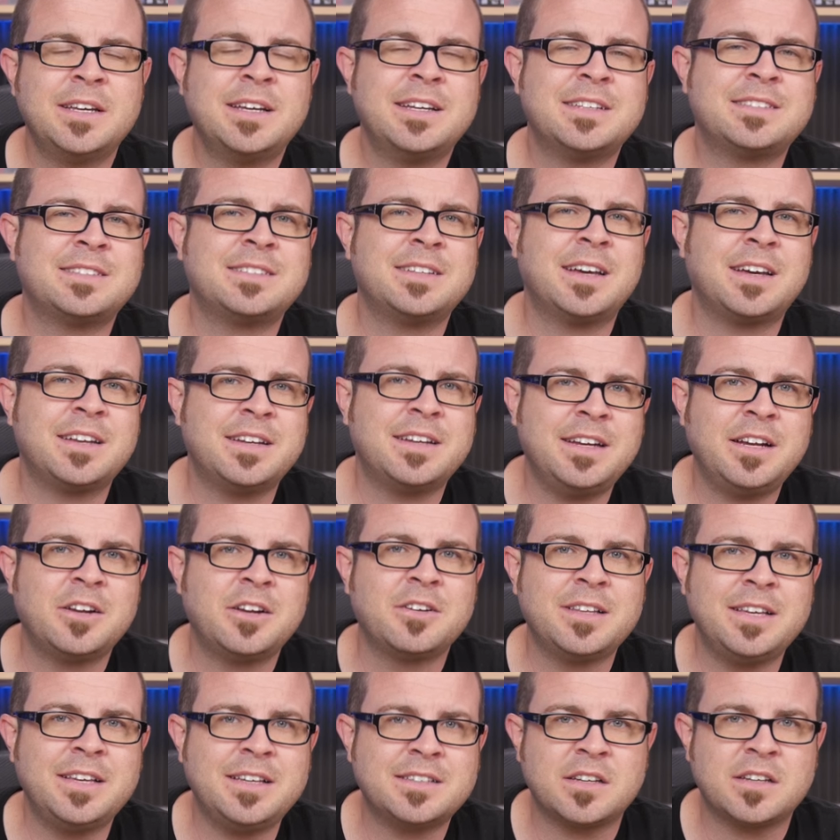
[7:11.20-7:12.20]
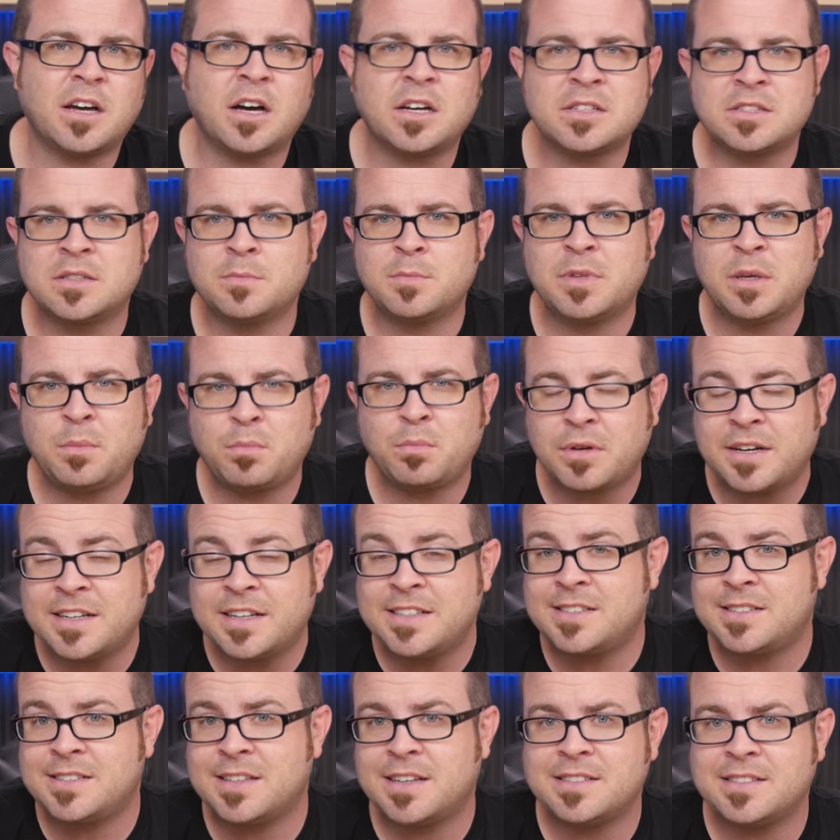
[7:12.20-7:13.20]
it's not nearly as awesomely
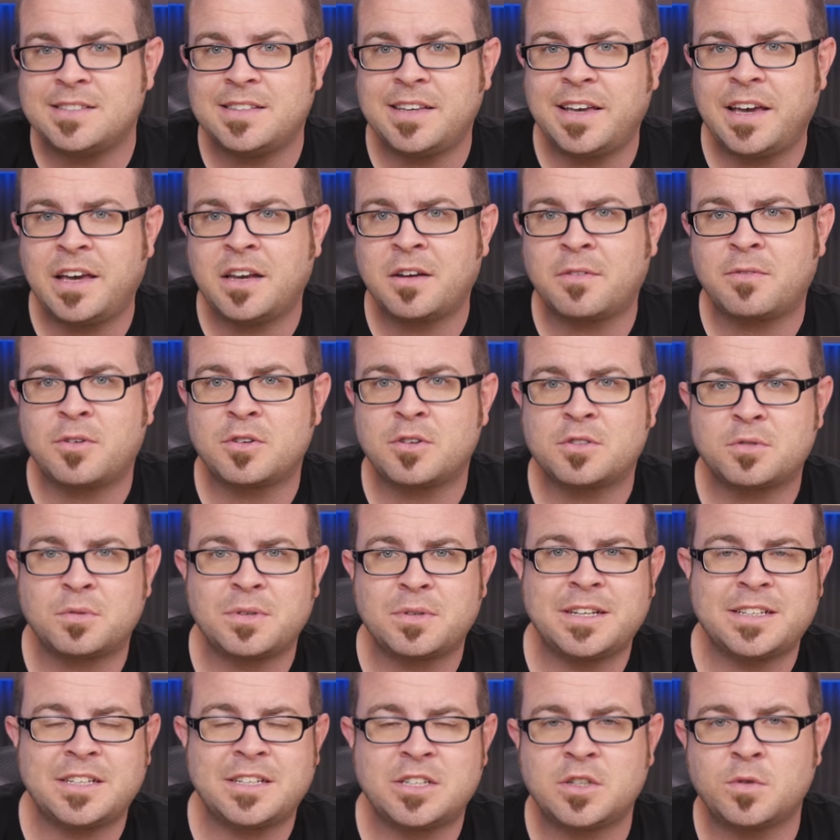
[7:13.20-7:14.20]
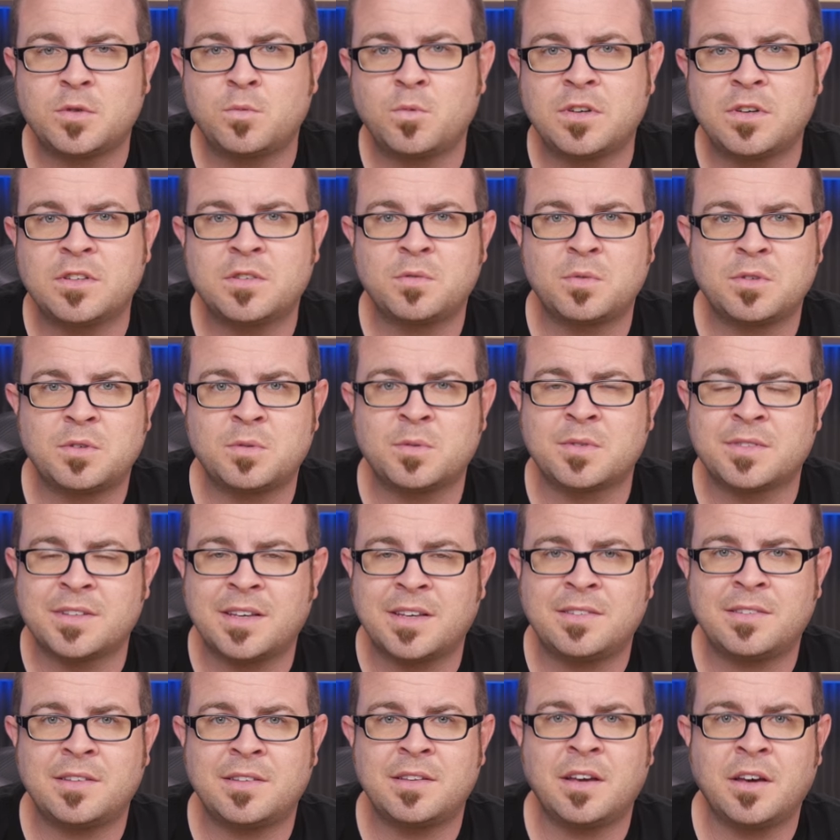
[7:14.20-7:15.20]
priced as the Anniversary Edition was, which was
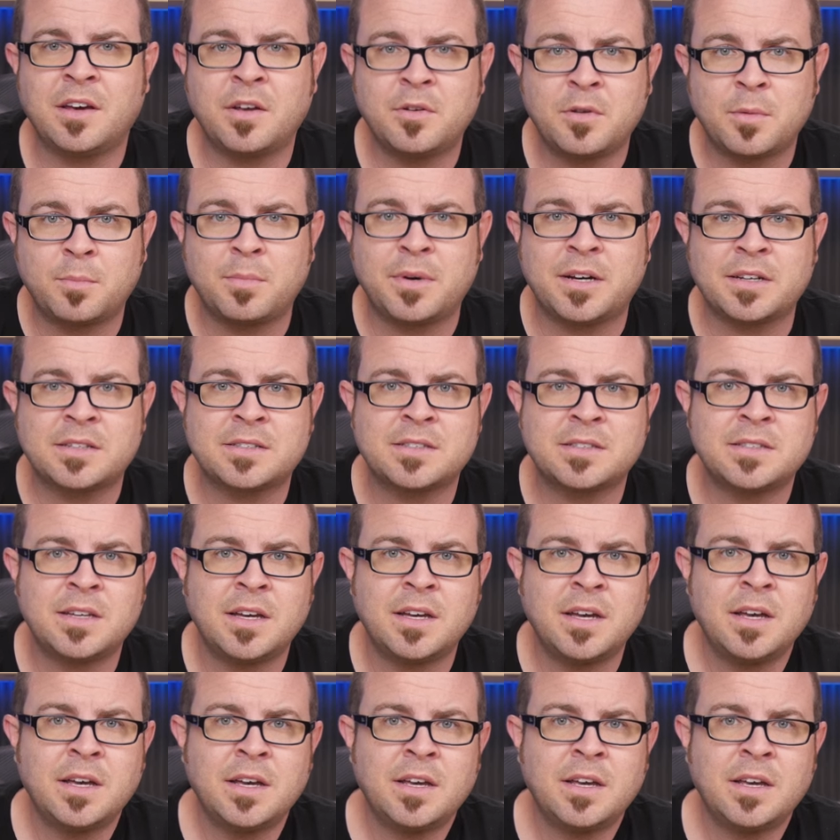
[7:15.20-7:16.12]
less than one hundred bucks.